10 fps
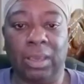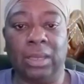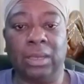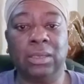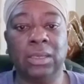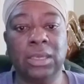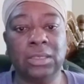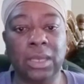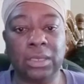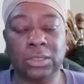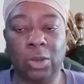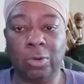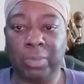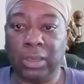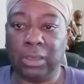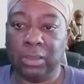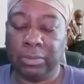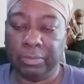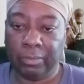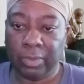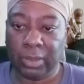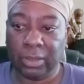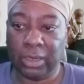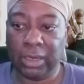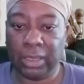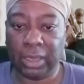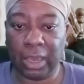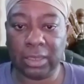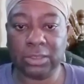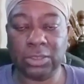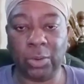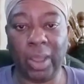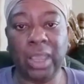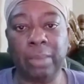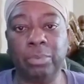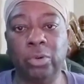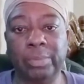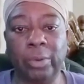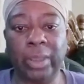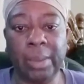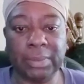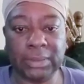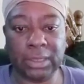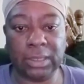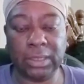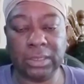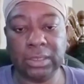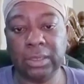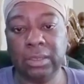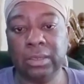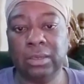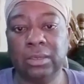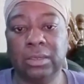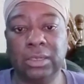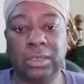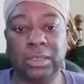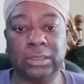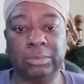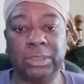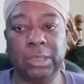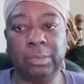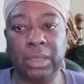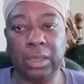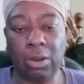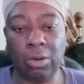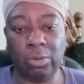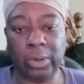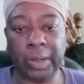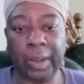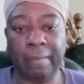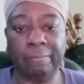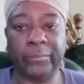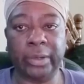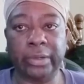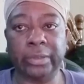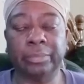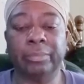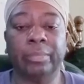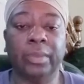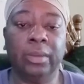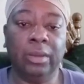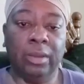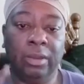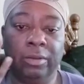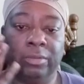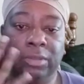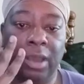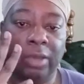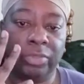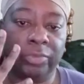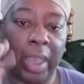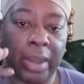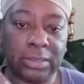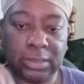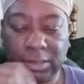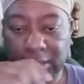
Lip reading: and he had told me any kind. So I had pulled up on Amazon some CBD oil for the arthritis and